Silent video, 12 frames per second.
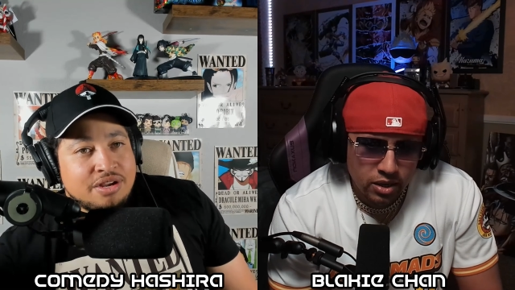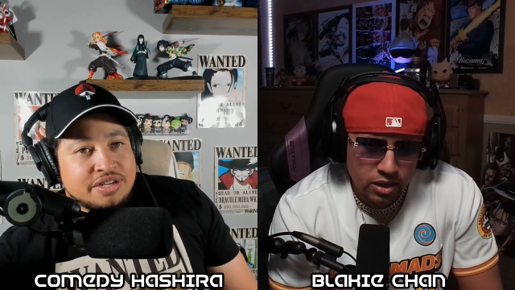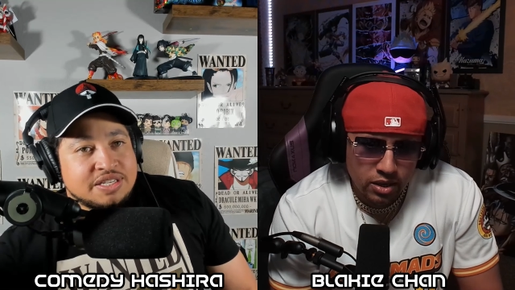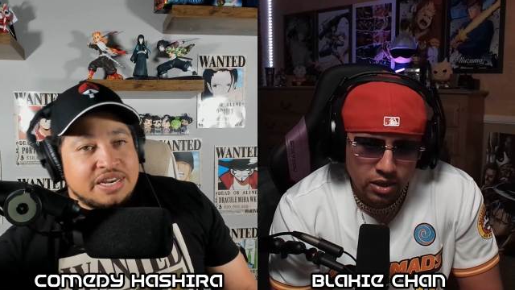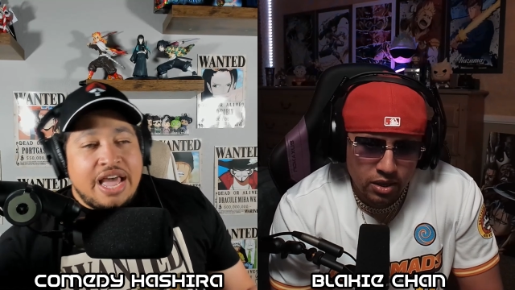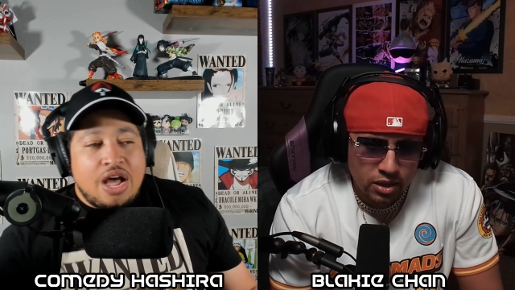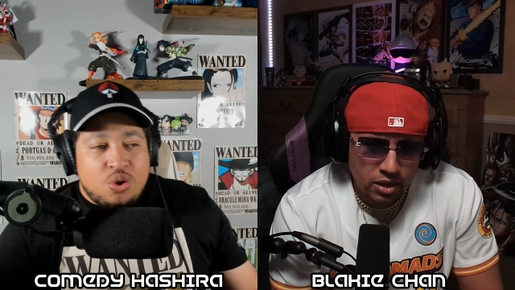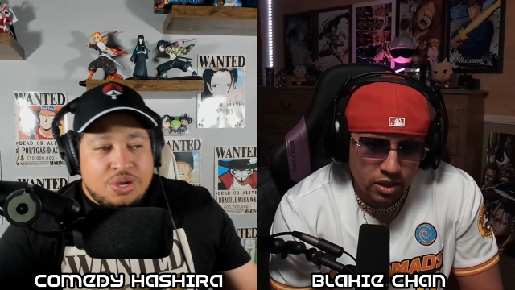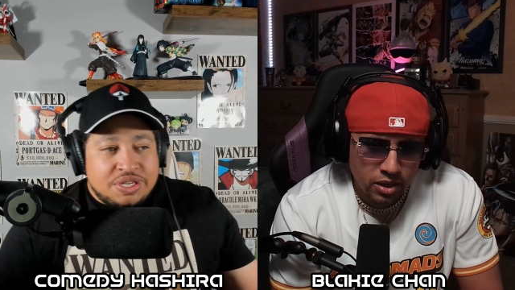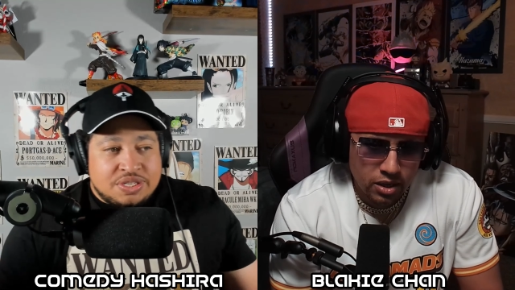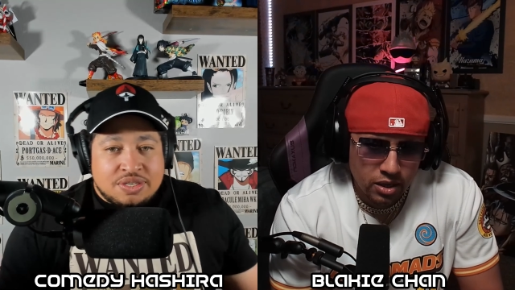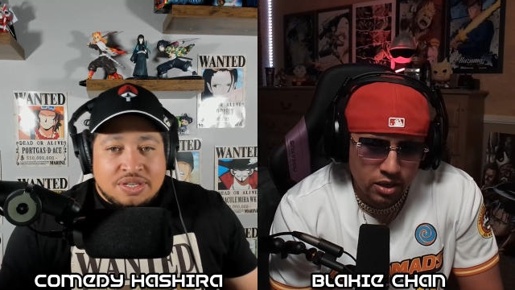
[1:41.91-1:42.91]
Speaker 1: because now
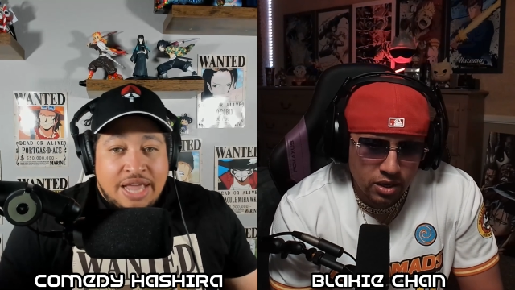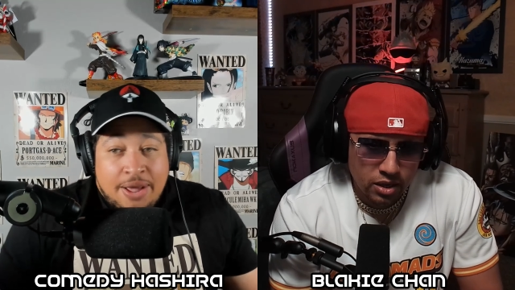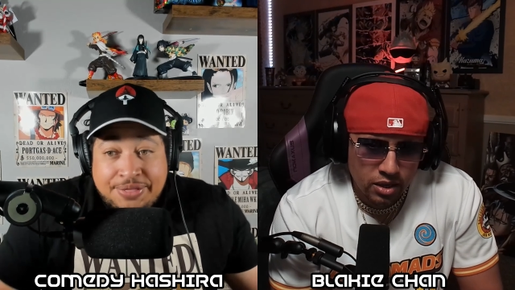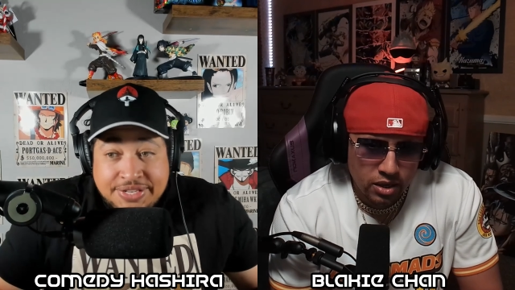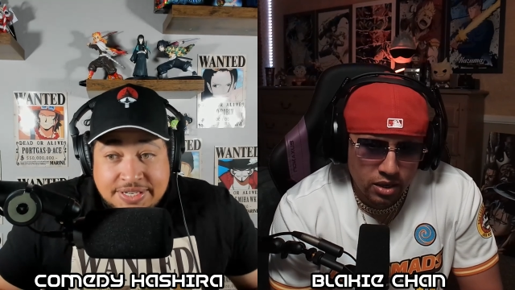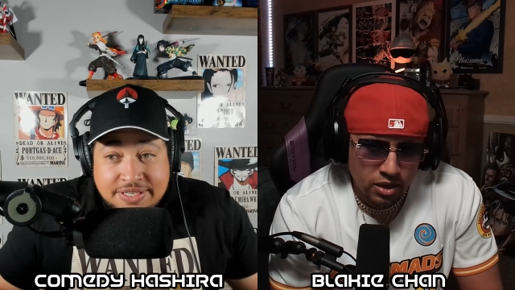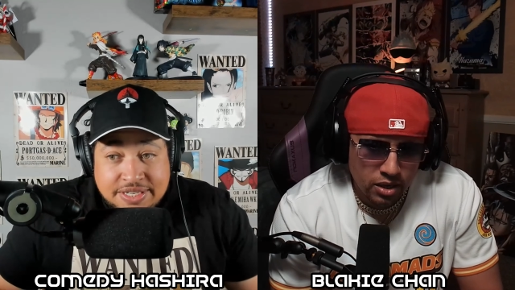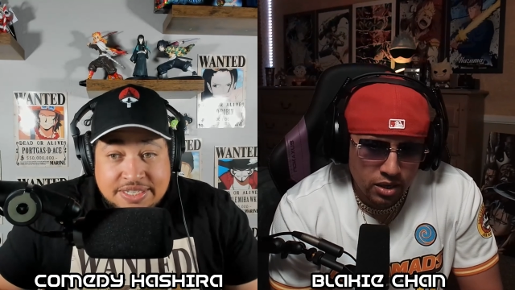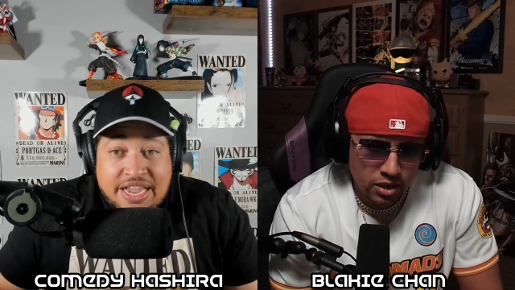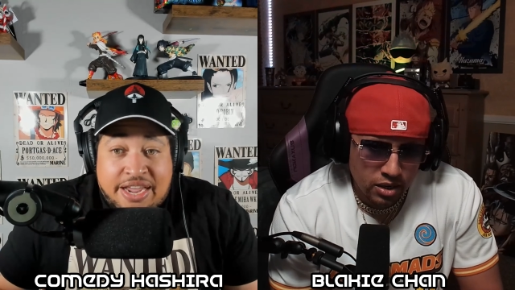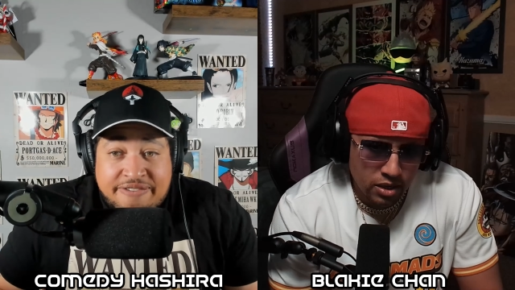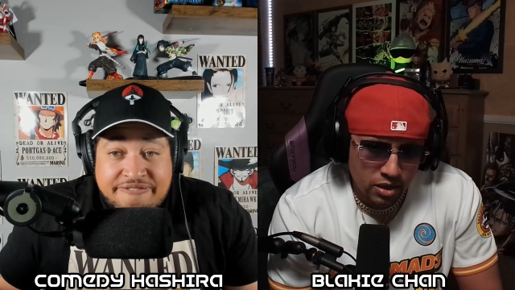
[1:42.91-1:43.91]
he's now this is the
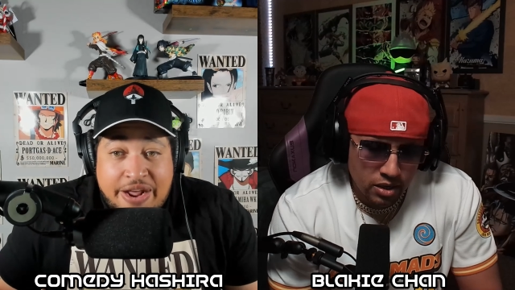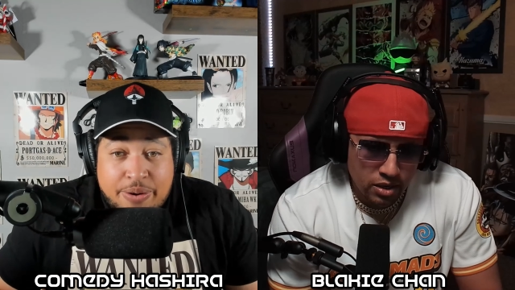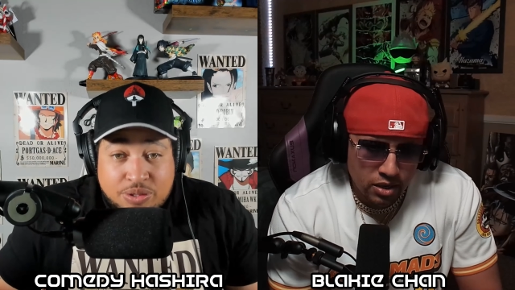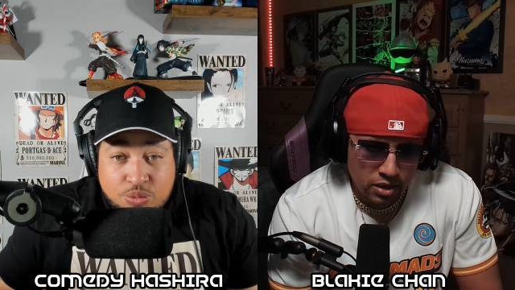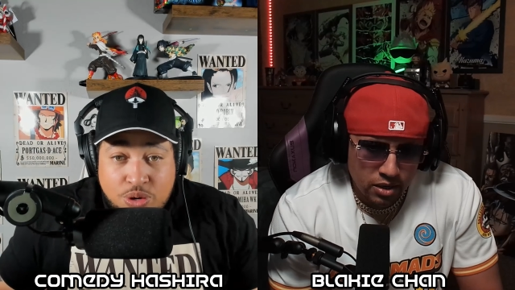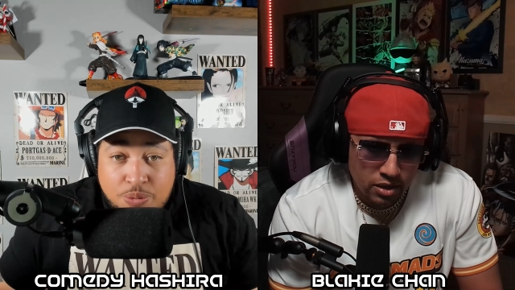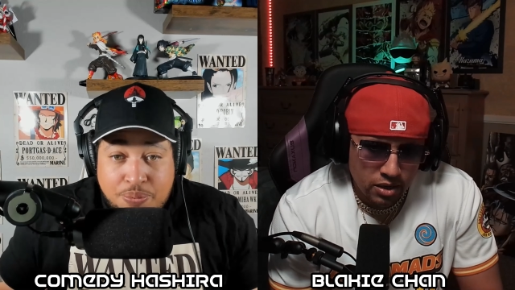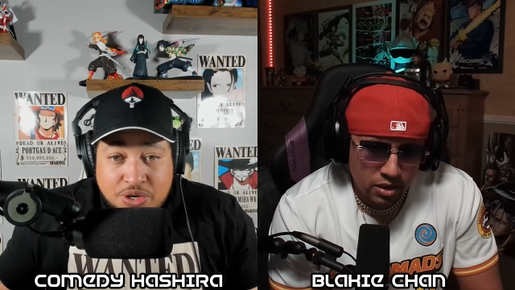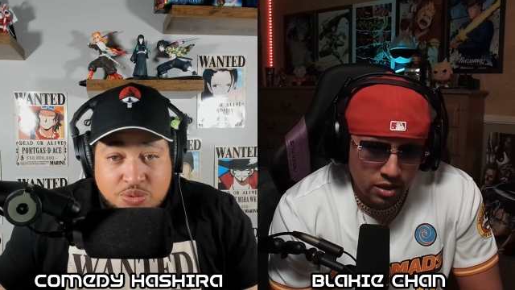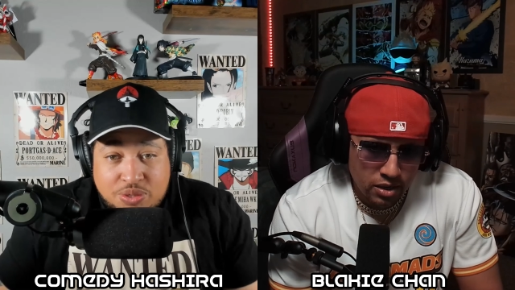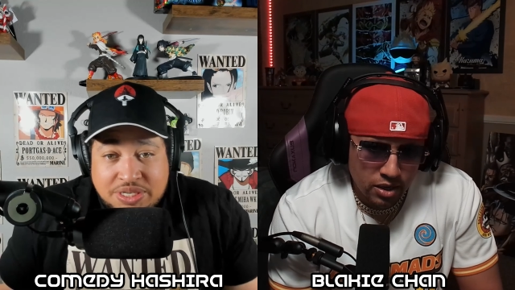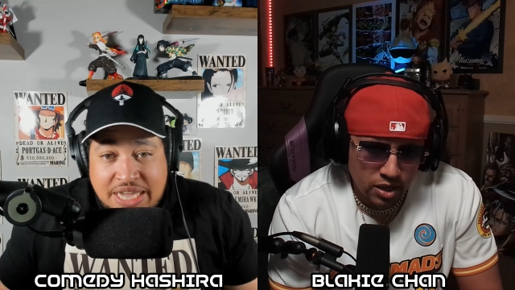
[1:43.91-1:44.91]
second fight with a real
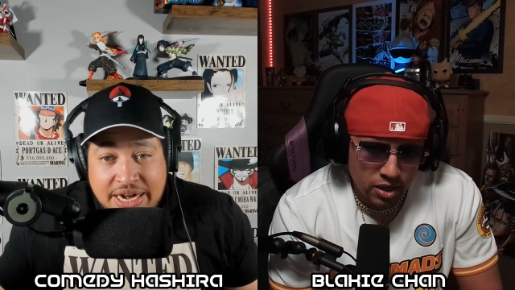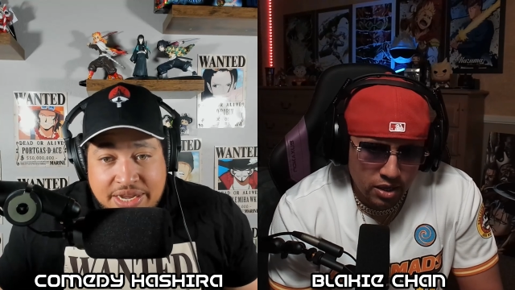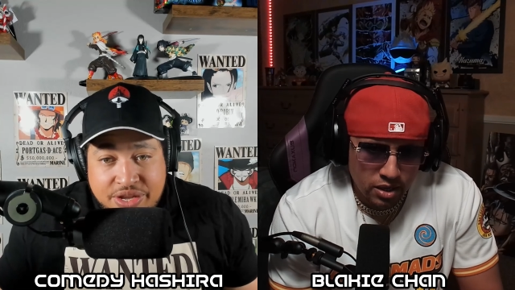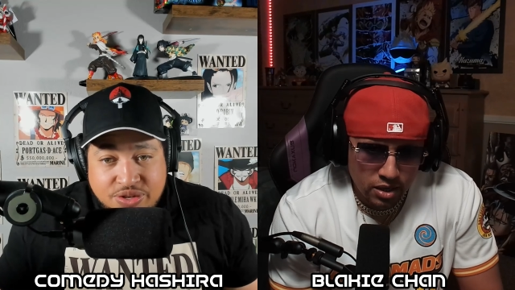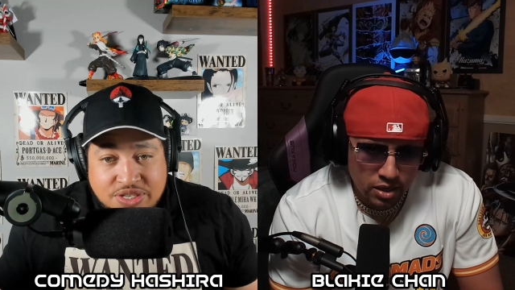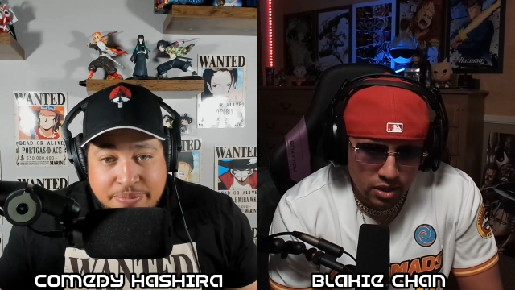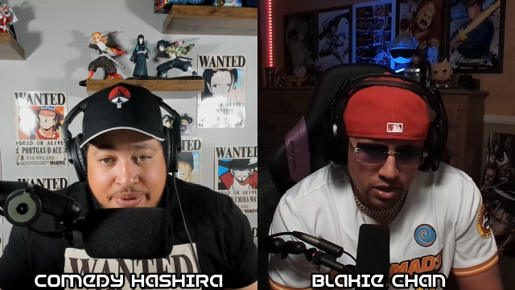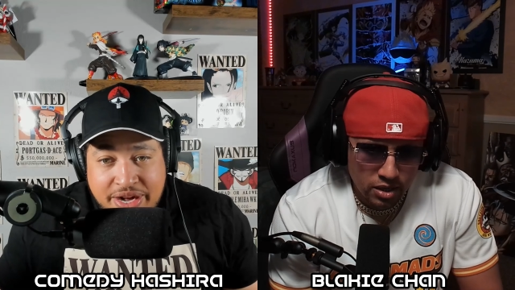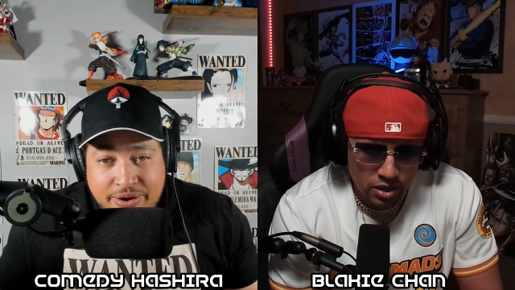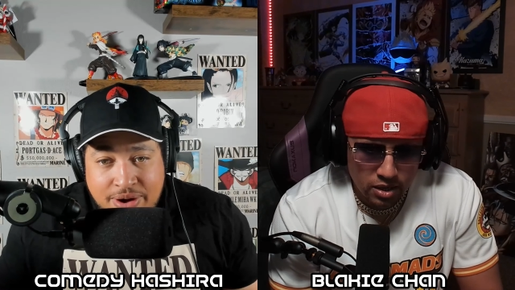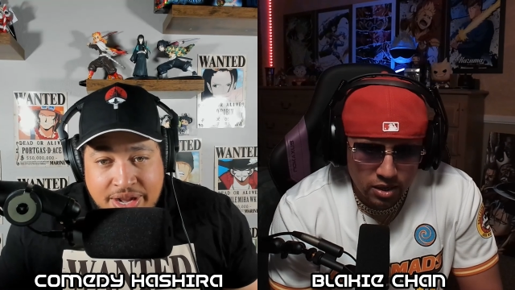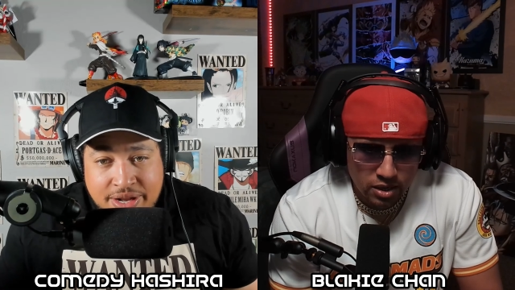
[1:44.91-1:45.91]
person where he's got to kill
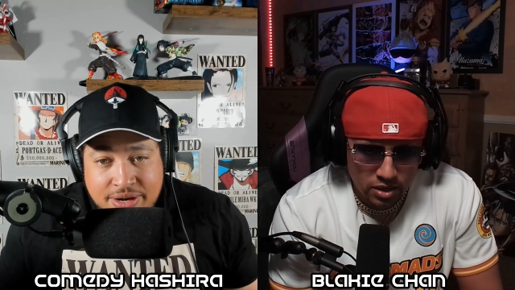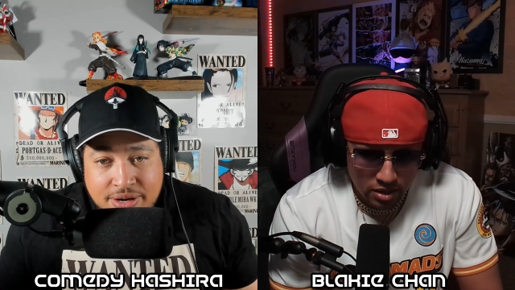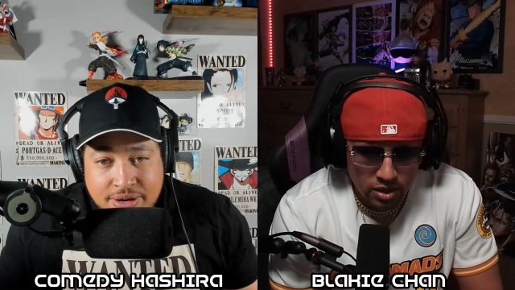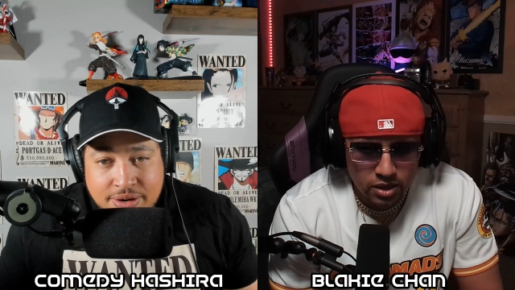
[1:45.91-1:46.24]
somebody, right?